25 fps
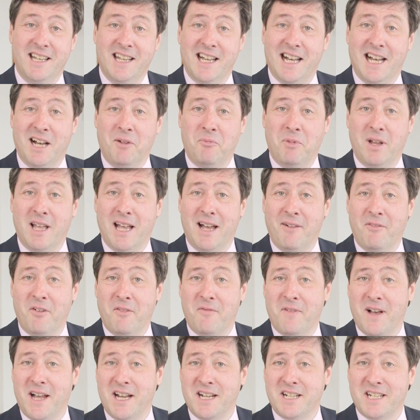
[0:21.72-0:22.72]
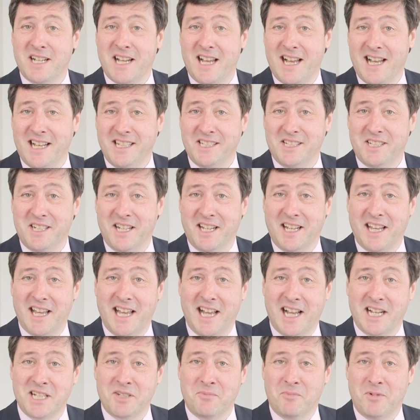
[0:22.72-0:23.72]
And we have a fantastic
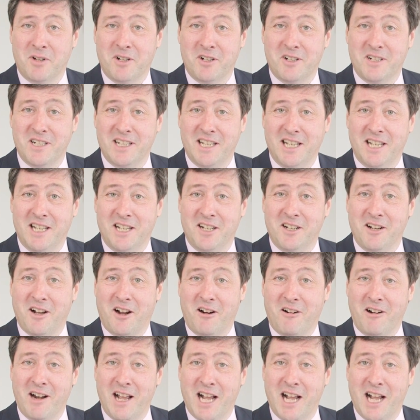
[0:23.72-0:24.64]
expert in our